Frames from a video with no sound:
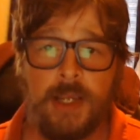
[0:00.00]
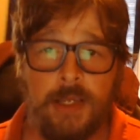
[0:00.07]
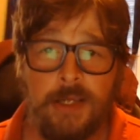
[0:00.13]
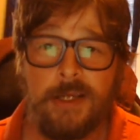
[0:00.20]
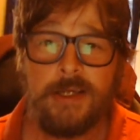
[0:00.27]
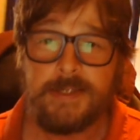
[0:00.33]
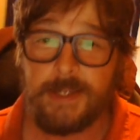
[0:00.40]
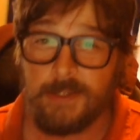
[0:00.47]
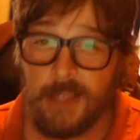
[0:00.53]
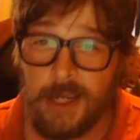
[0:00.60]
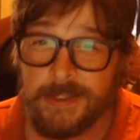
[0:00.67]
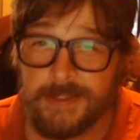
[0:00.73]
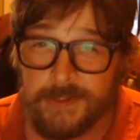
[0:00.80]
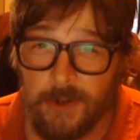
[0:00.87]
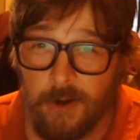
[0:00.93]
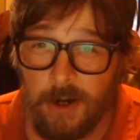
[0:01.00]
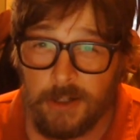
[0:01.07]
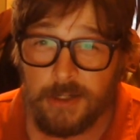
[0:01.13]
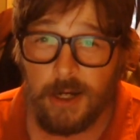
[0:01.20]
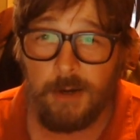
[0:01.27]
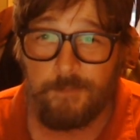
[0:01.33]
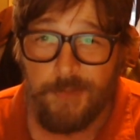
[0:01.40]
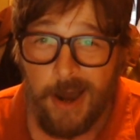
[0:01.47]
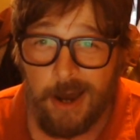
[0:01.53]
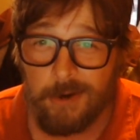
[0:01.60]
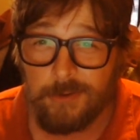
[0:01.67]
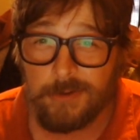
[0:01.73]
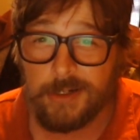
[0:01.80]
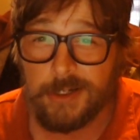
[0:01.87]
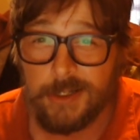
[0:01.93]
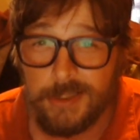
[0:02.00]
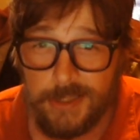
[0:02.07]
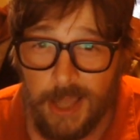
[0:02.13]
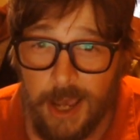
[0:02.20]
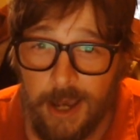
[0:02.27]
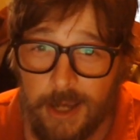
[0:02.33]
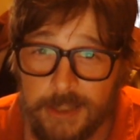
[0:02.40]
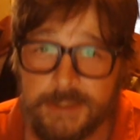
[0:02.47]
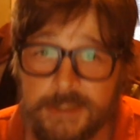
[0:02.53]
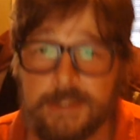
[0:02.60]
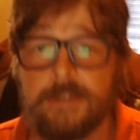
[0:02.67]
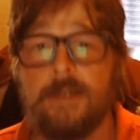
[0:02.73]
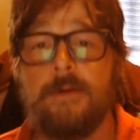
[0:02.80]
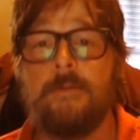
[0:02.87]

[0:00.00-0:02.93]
So let's talk about class.